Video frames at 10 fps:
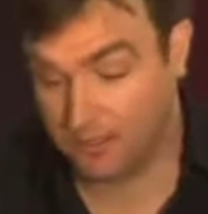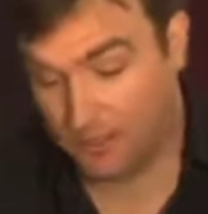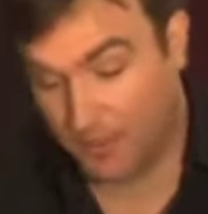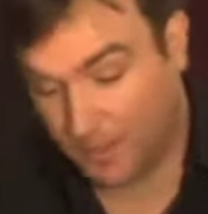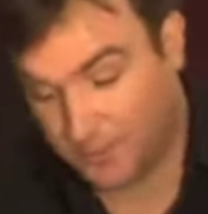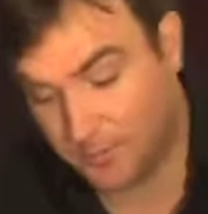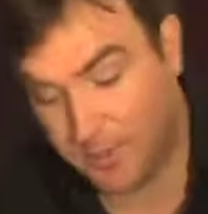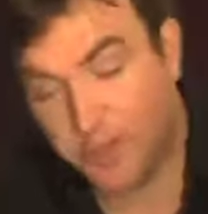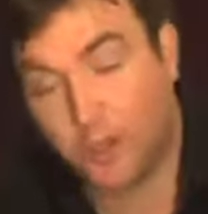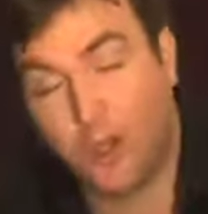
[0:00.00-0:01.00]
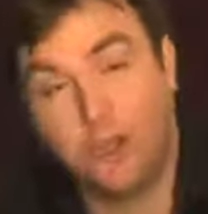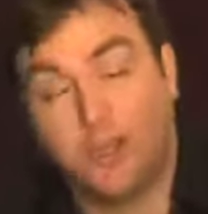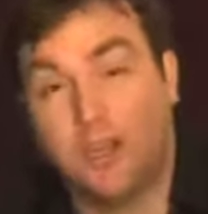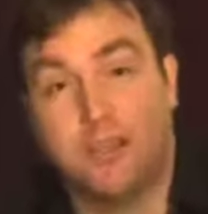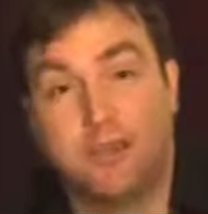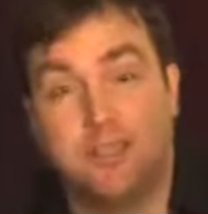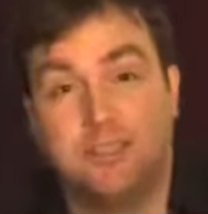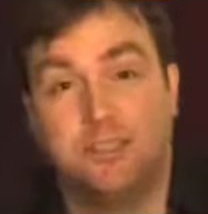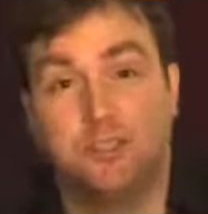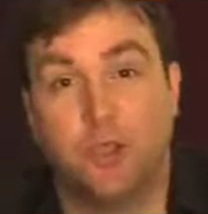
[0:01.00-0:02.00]
to my to my girl, you're not going to
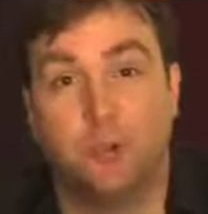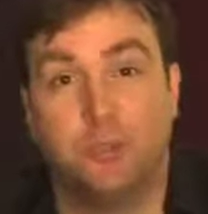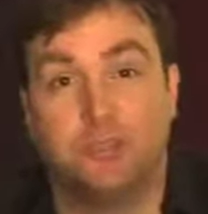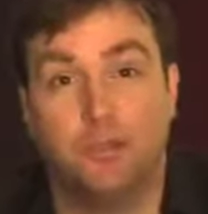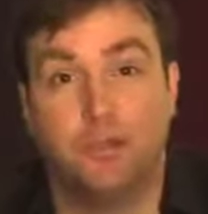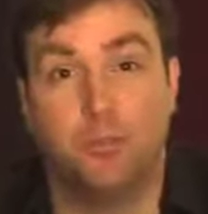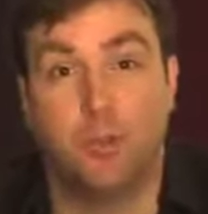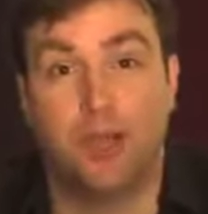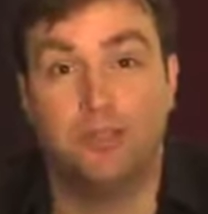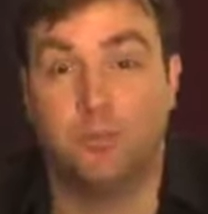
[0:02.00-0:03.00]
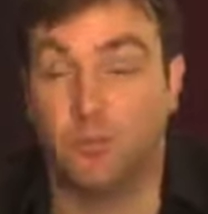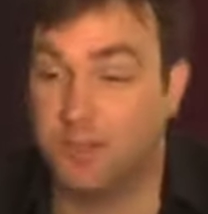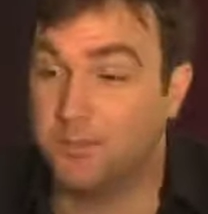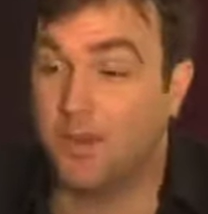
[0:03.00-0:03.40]
see the show because it hurt your brain so much,